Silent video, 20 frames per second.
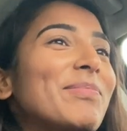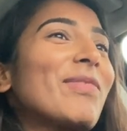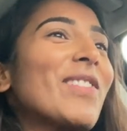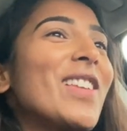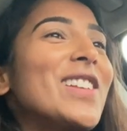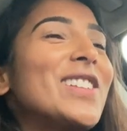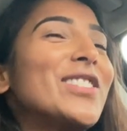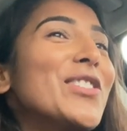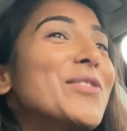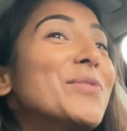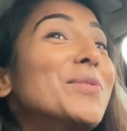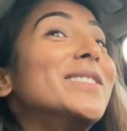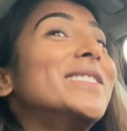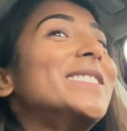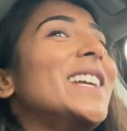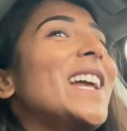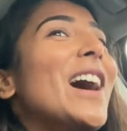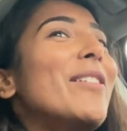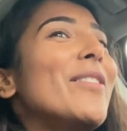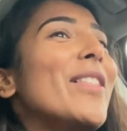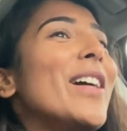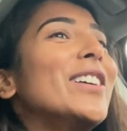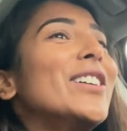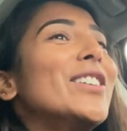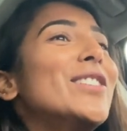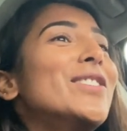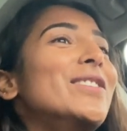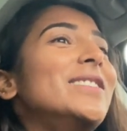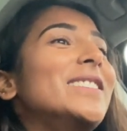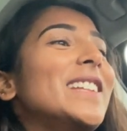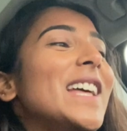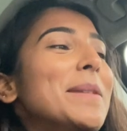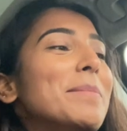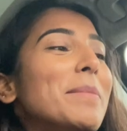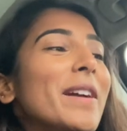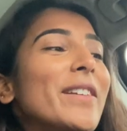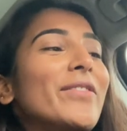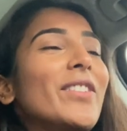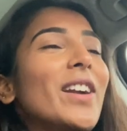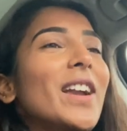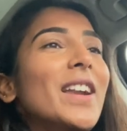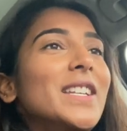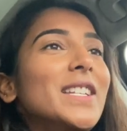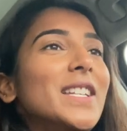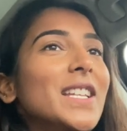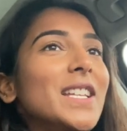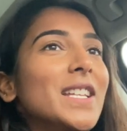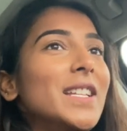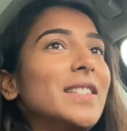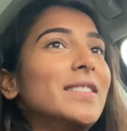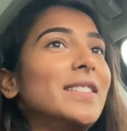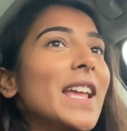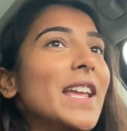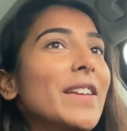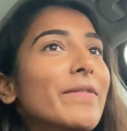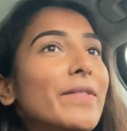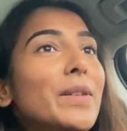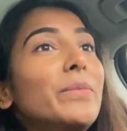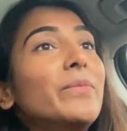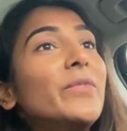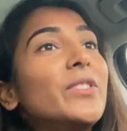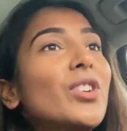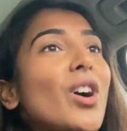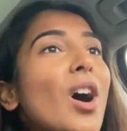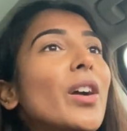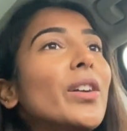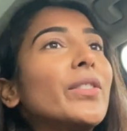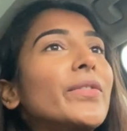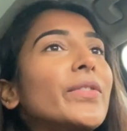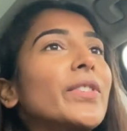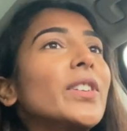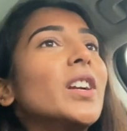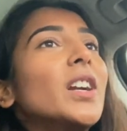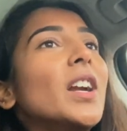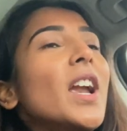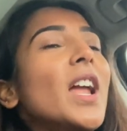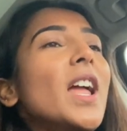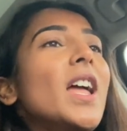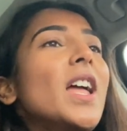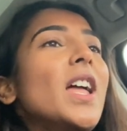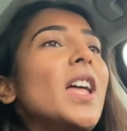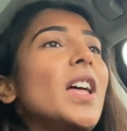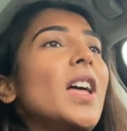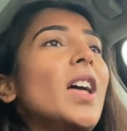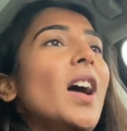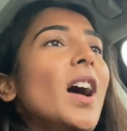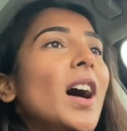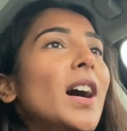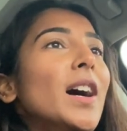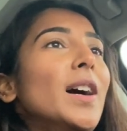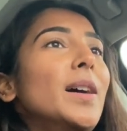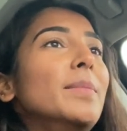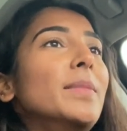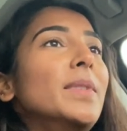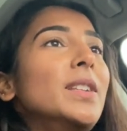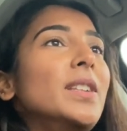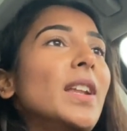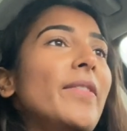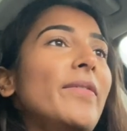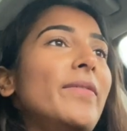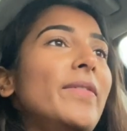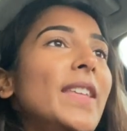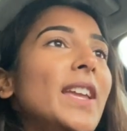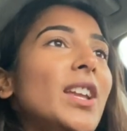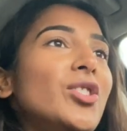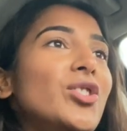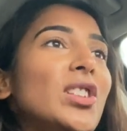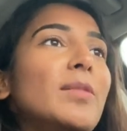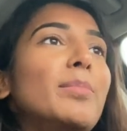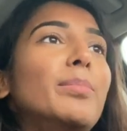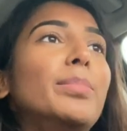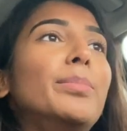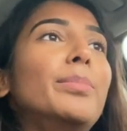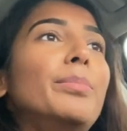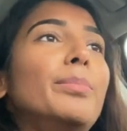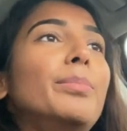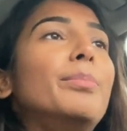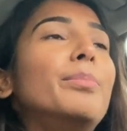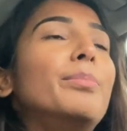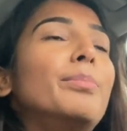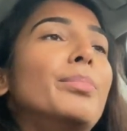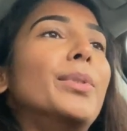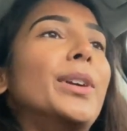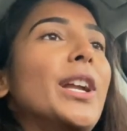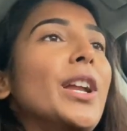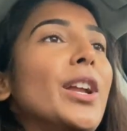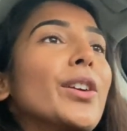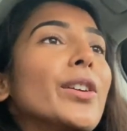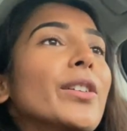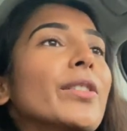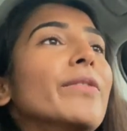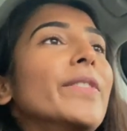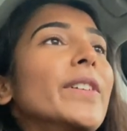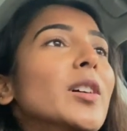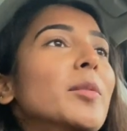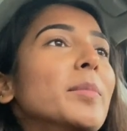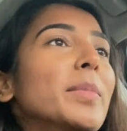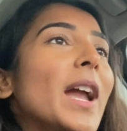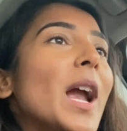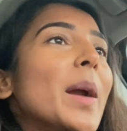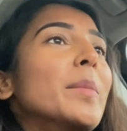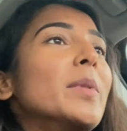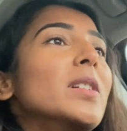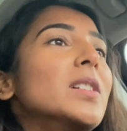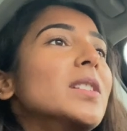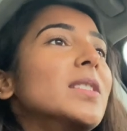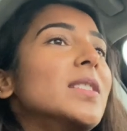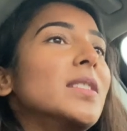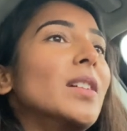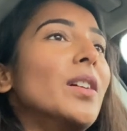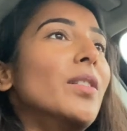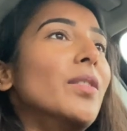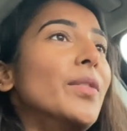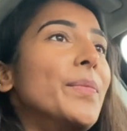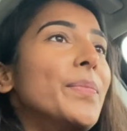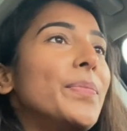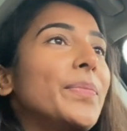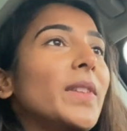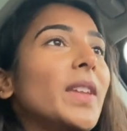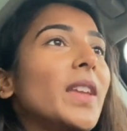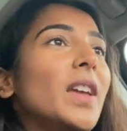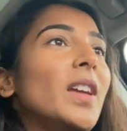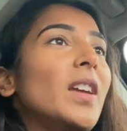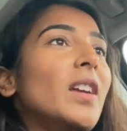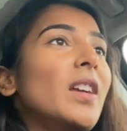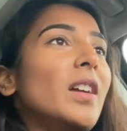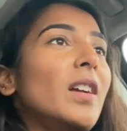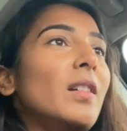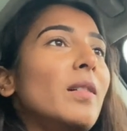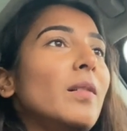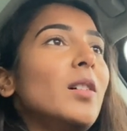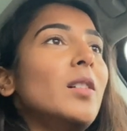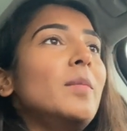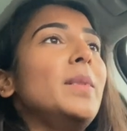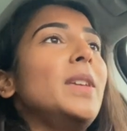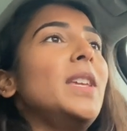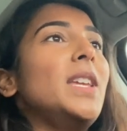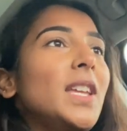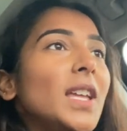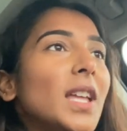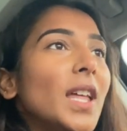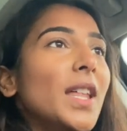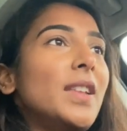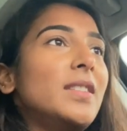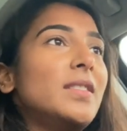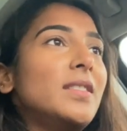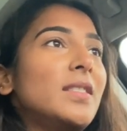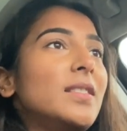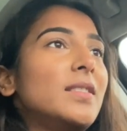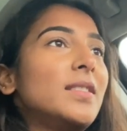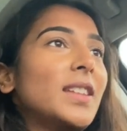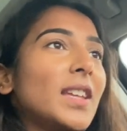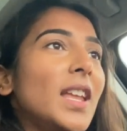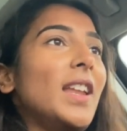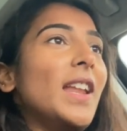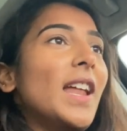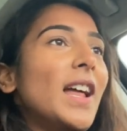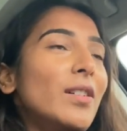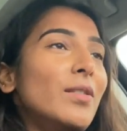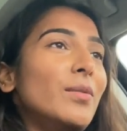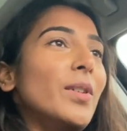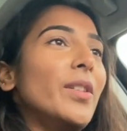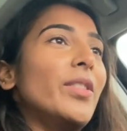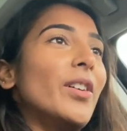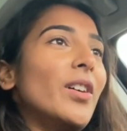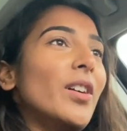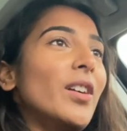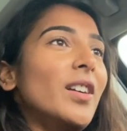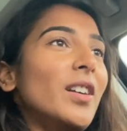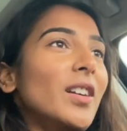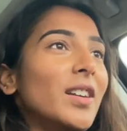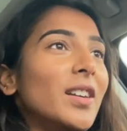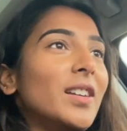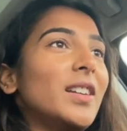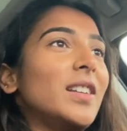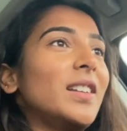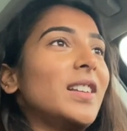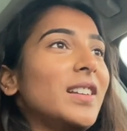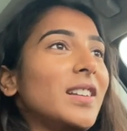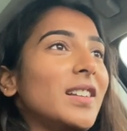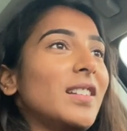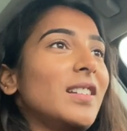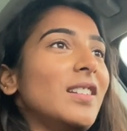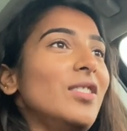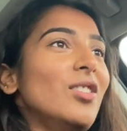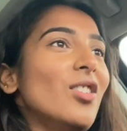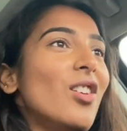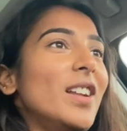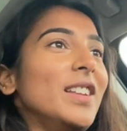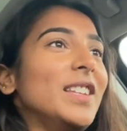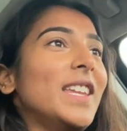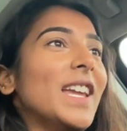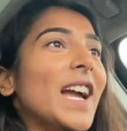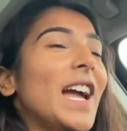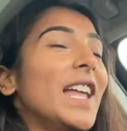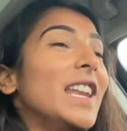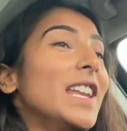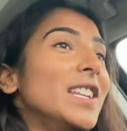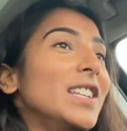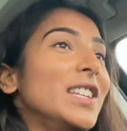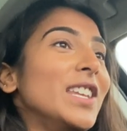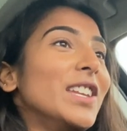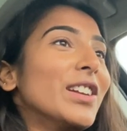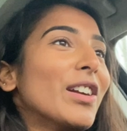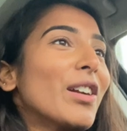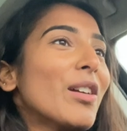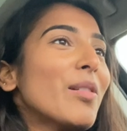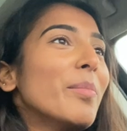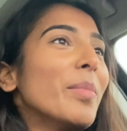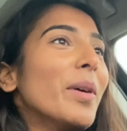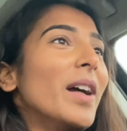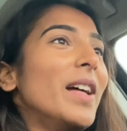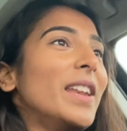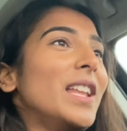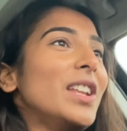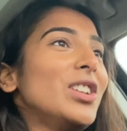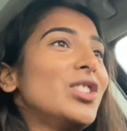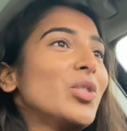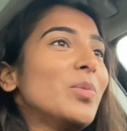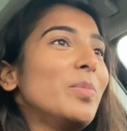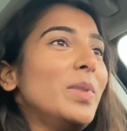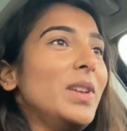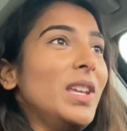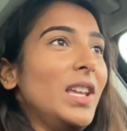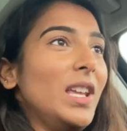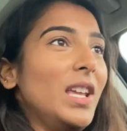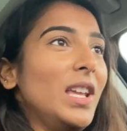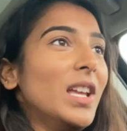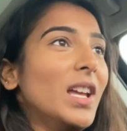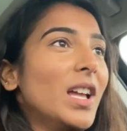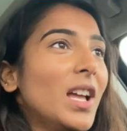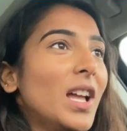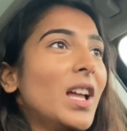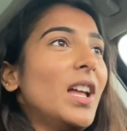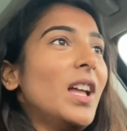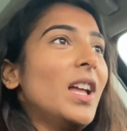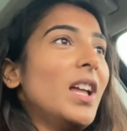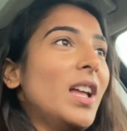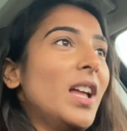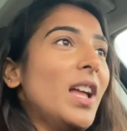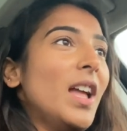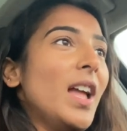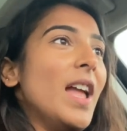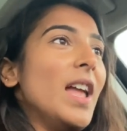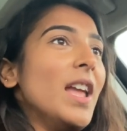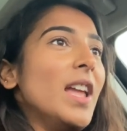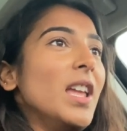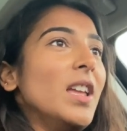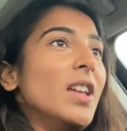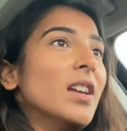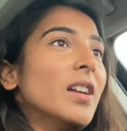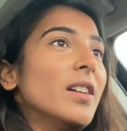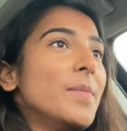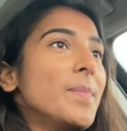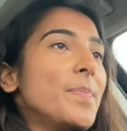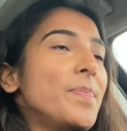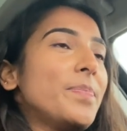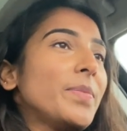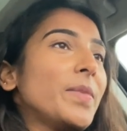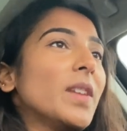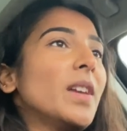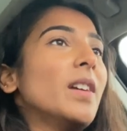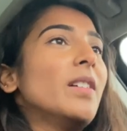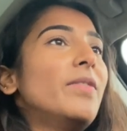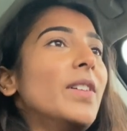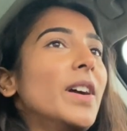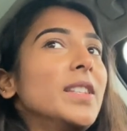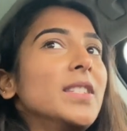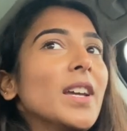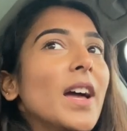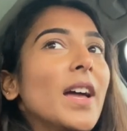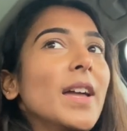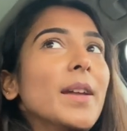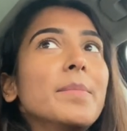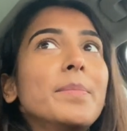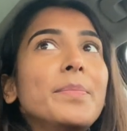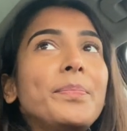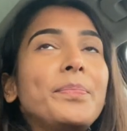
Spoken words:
so we'll see how that goes. And my friend is a film photographer. I think she's bringing her film camera, so we'll be sticking out with our non-Canon gear, but it should be a fun time.